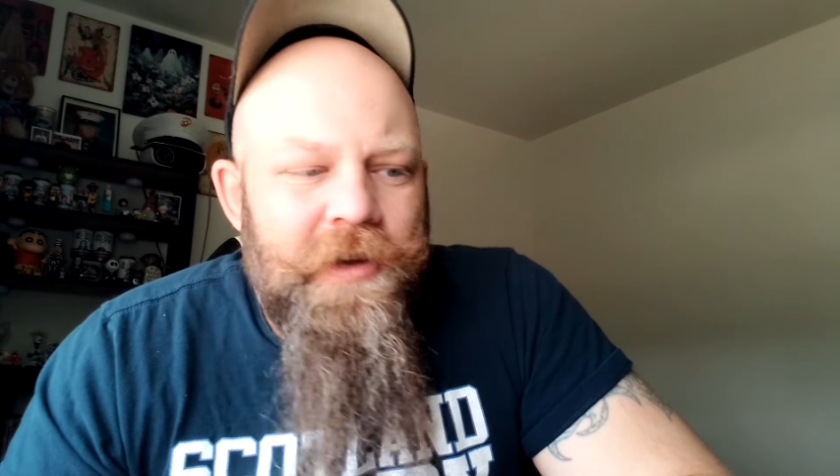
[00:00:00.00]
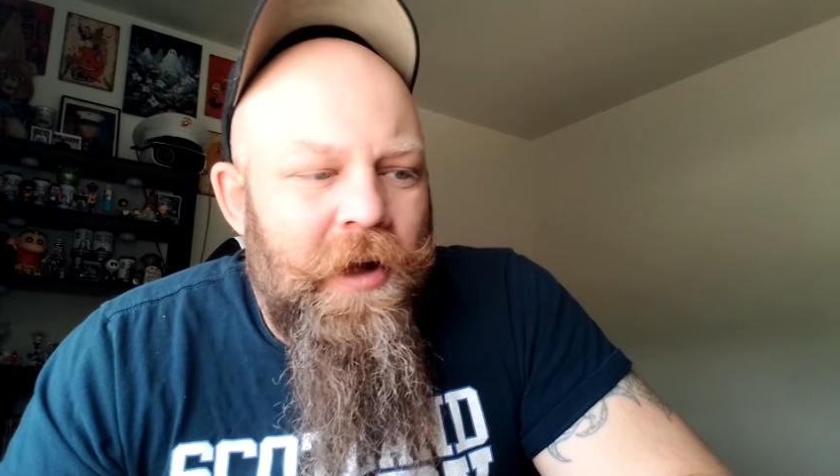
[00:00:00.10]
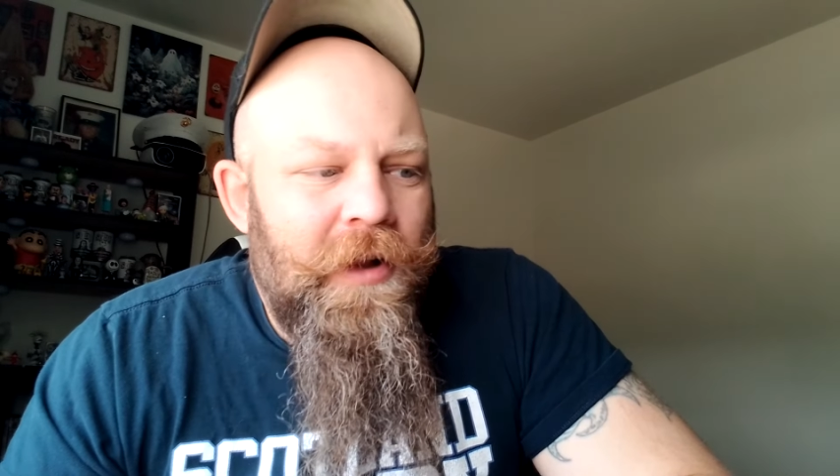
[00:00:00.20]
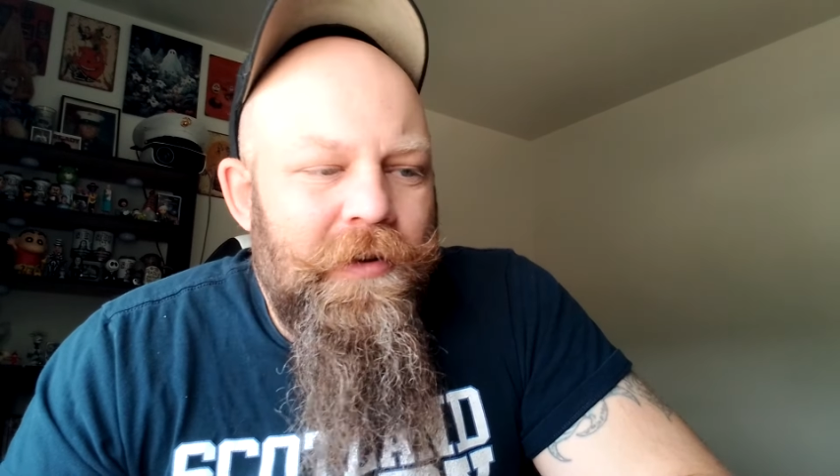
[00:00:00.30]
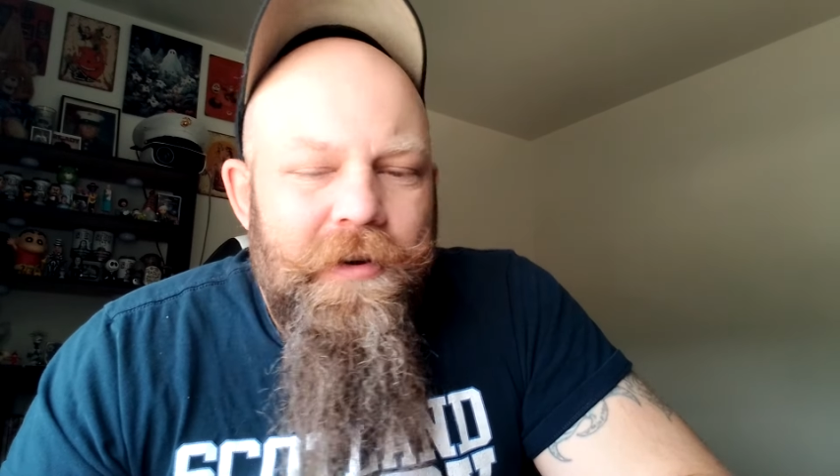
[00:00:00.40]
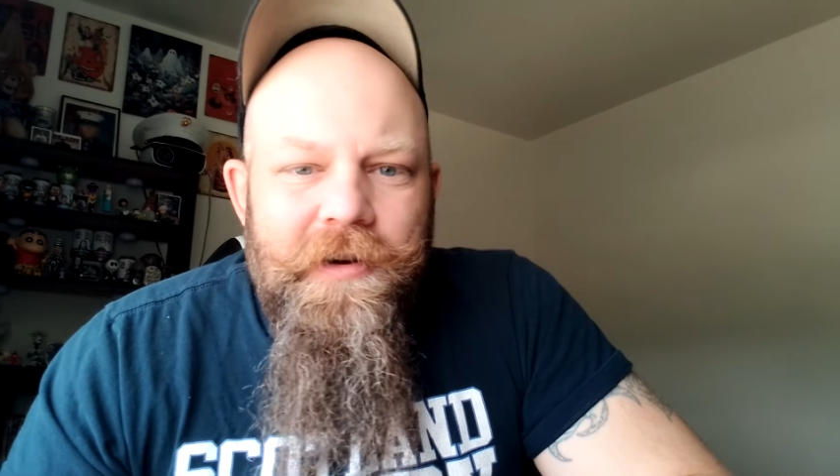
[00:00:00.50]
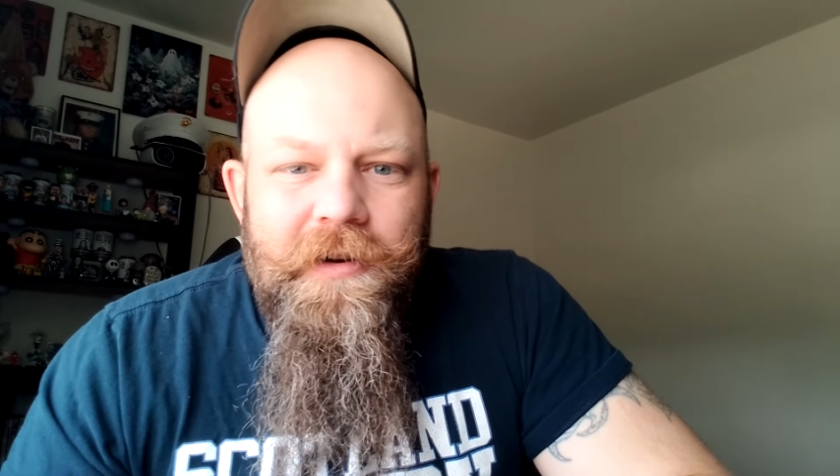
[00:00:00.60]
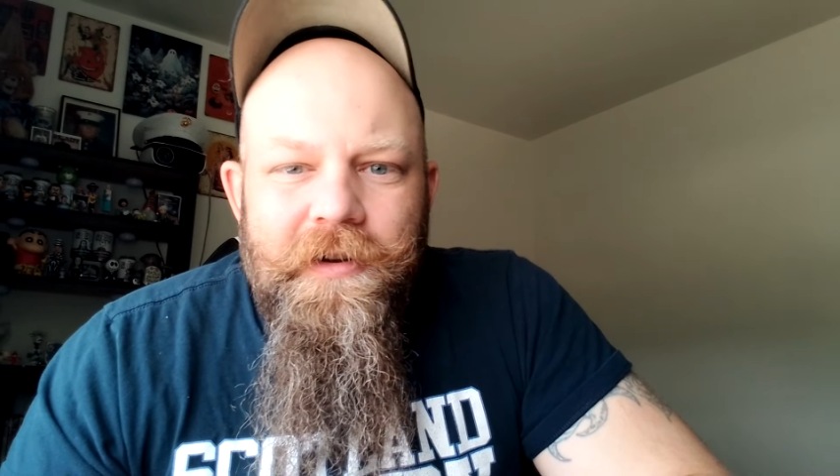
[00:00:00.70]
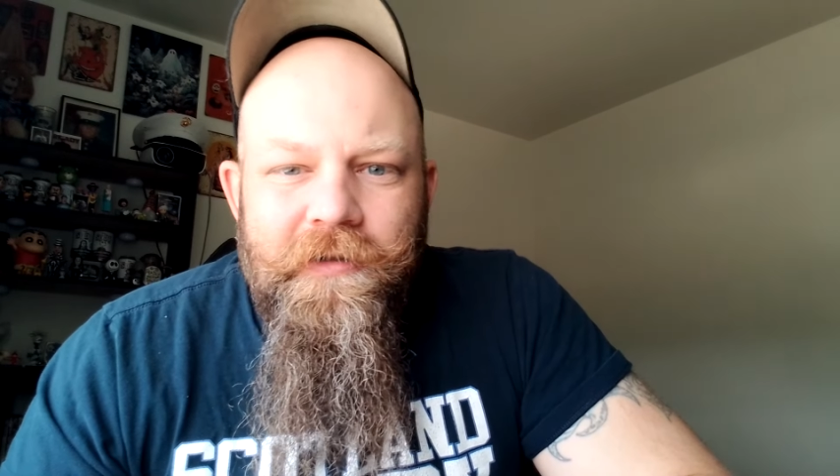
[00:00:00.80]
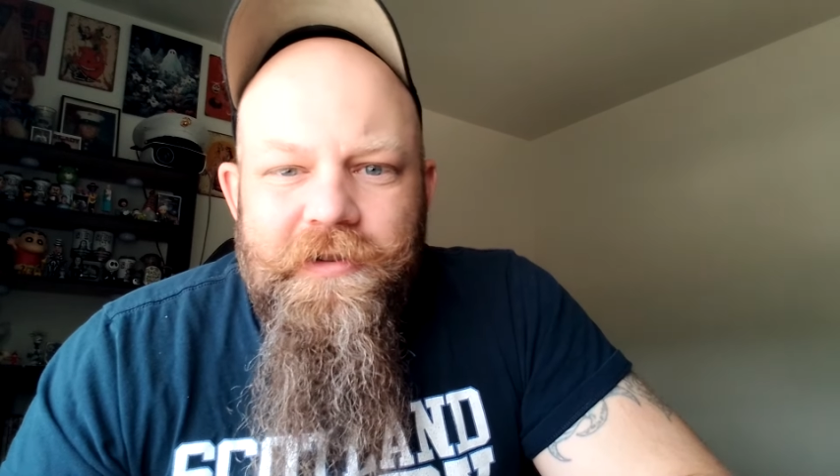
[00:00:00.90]
taller,
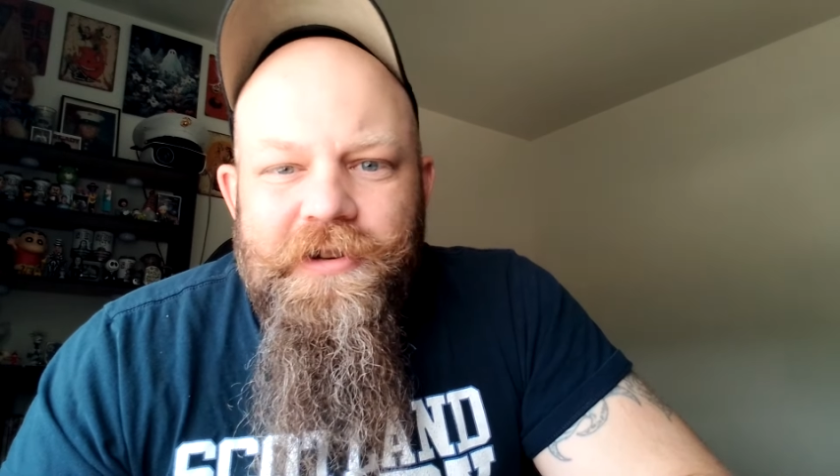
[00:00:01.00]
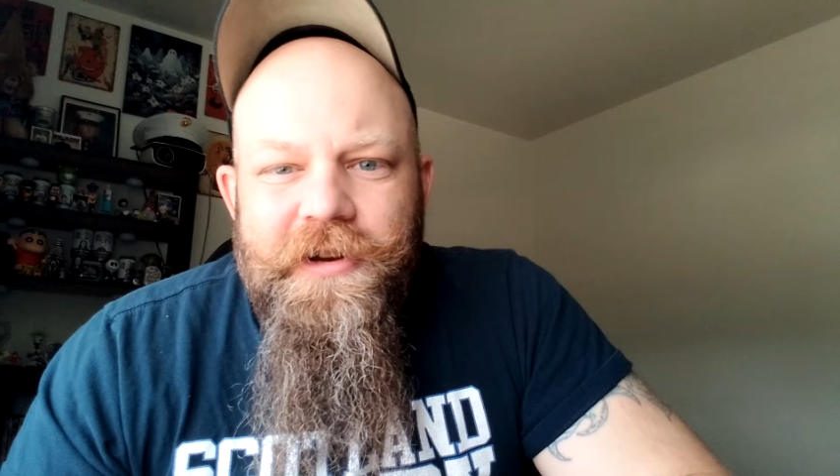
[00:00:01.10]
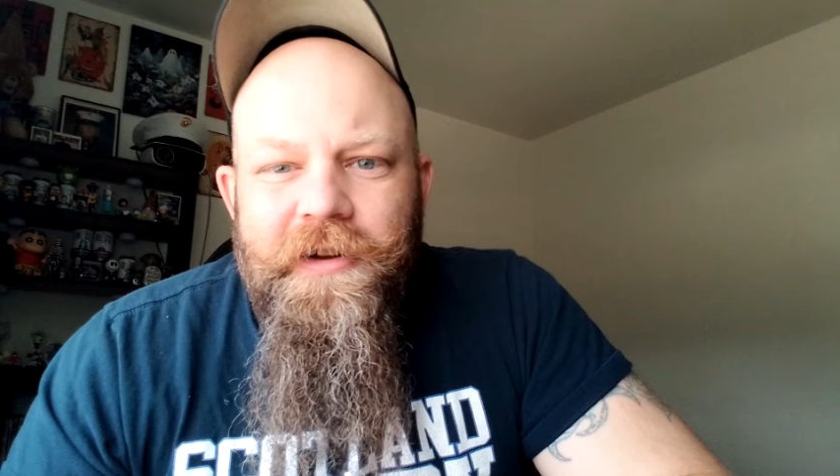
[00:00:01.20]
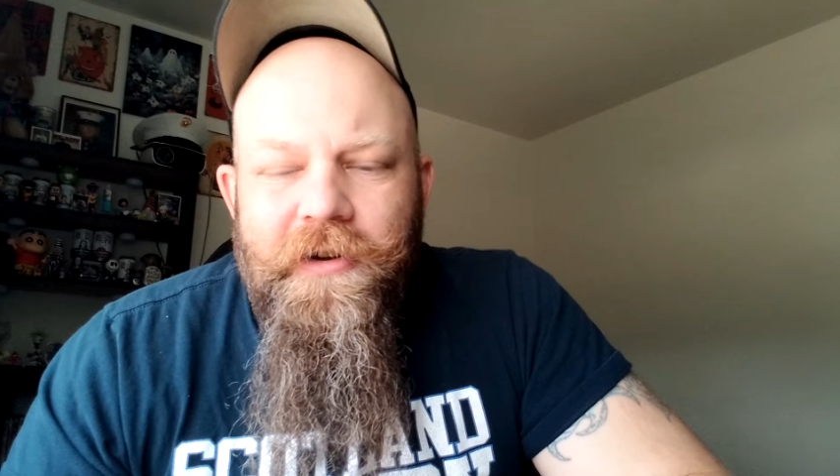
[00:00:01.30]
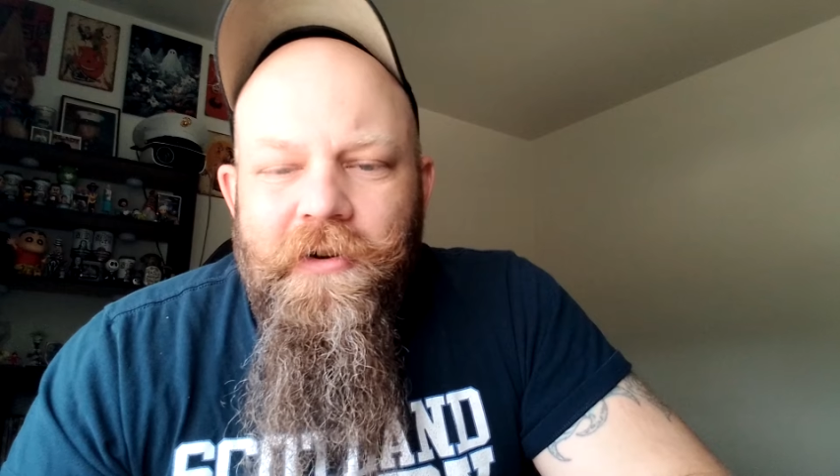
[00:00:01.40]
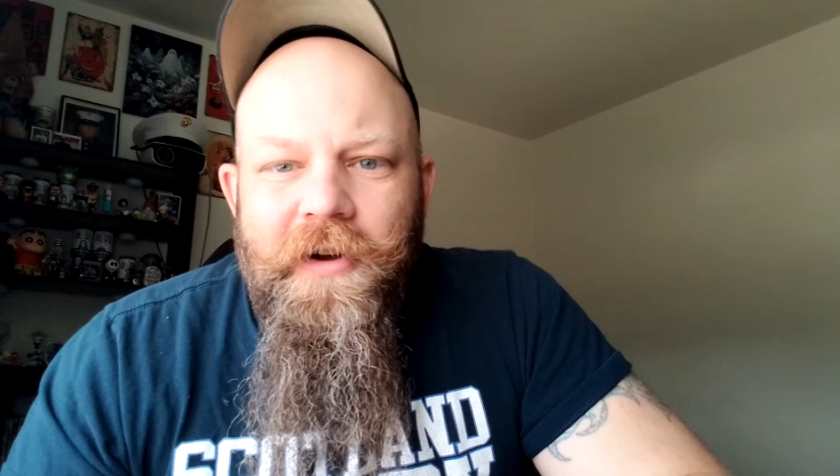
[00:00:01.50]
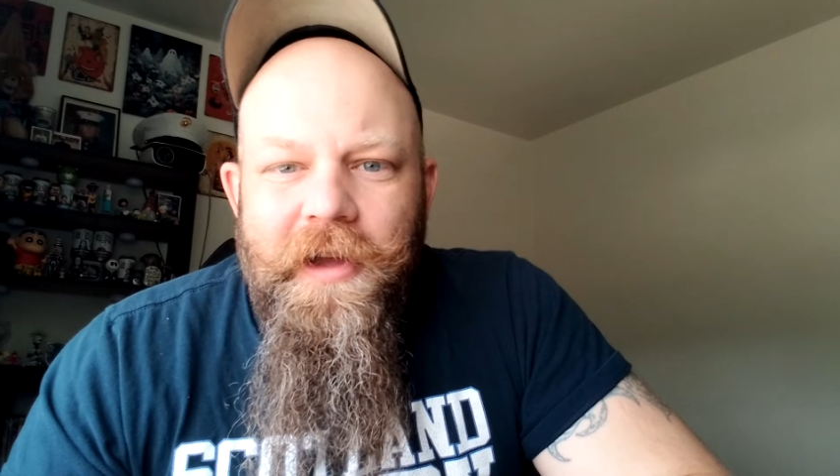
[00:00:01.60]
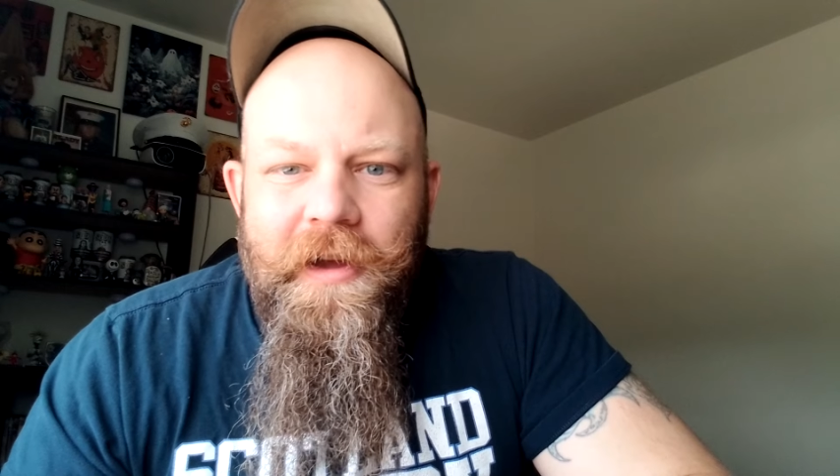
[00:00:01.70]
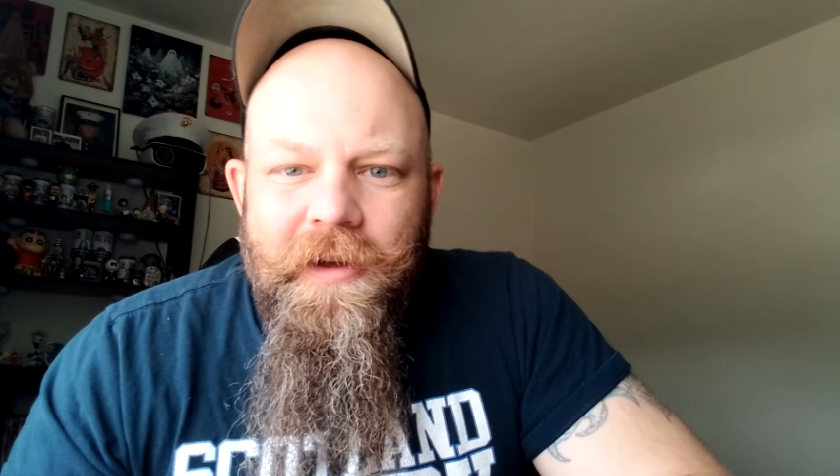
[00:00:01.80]
Christian Okoye.